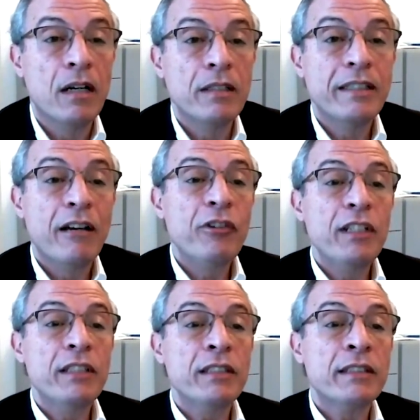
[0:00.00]
A
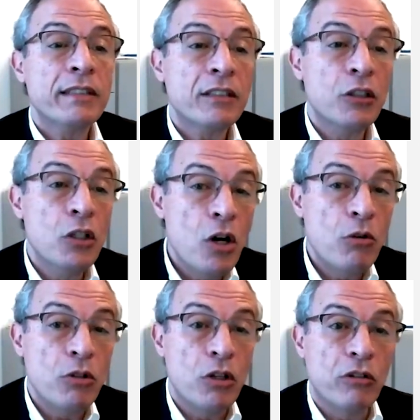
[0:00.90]
definite
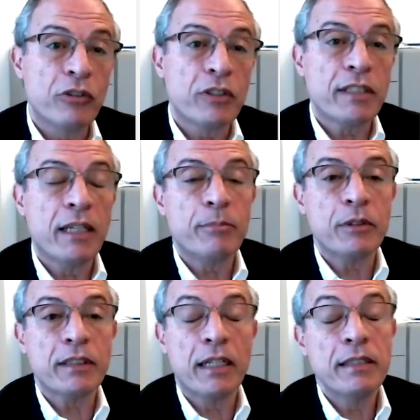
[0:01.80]
no-no for sample
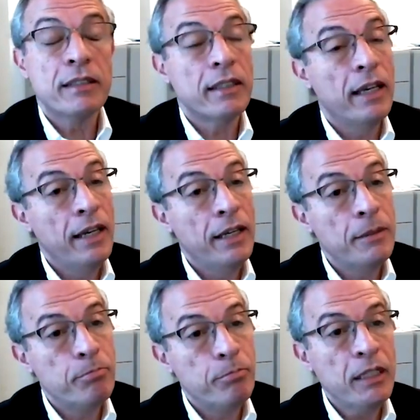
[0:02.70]
size.
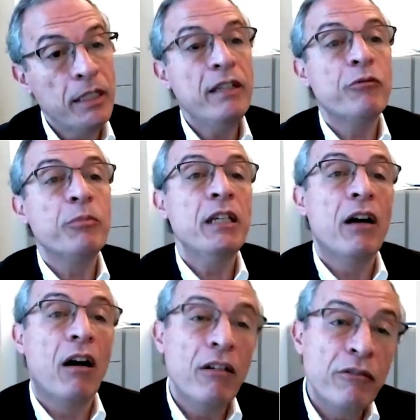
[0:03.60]
And believe me,
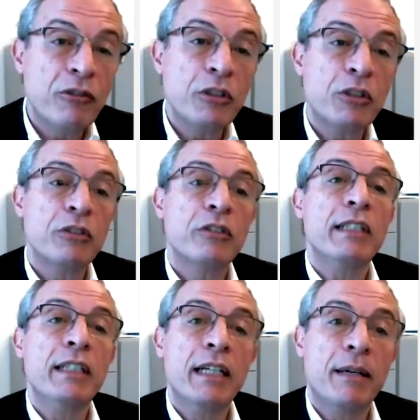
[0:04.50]

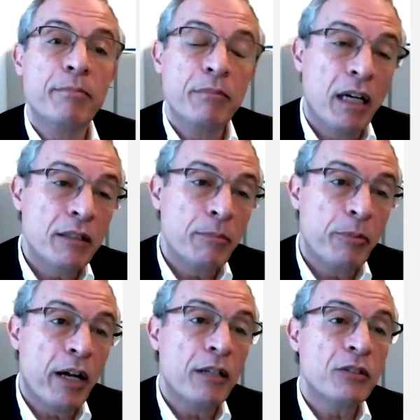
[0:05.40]
unfortunately, I'm not
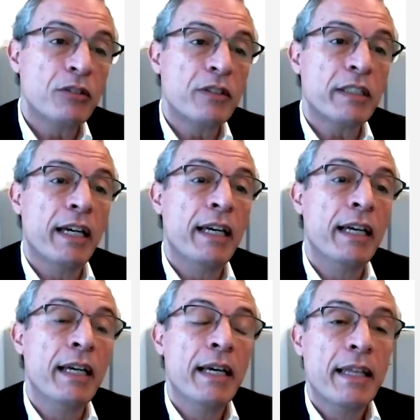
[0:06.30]
proud to say
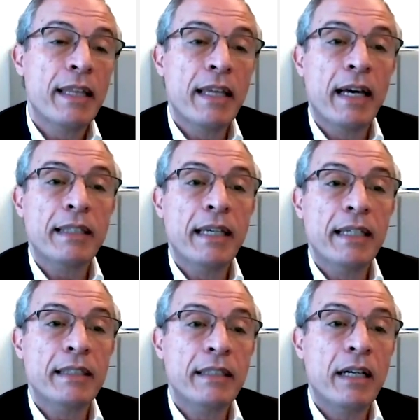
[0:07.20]
that
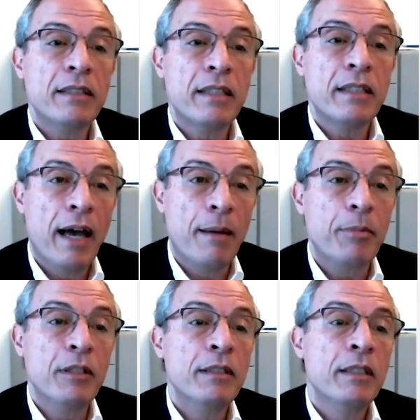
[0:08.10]
it does
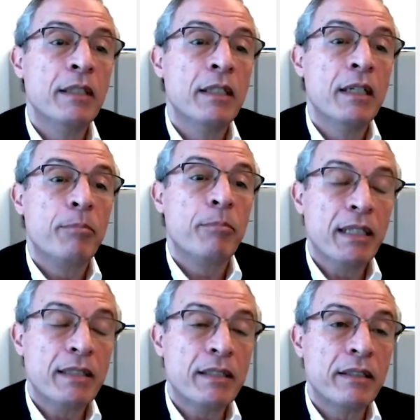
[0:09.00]
happen, but
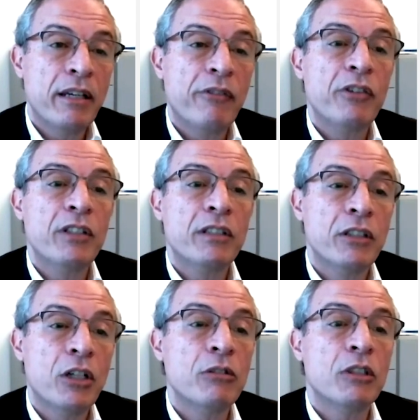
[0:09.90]
it's a definite
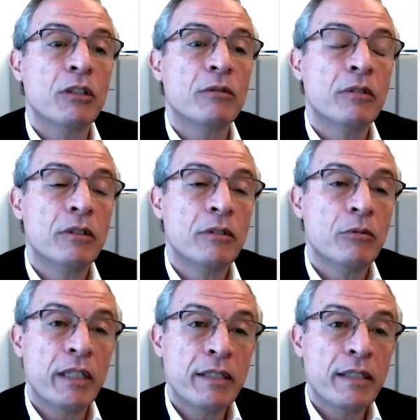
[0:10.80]
no-no.
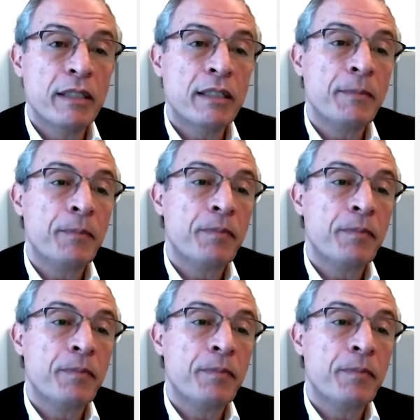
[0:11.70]
What is it?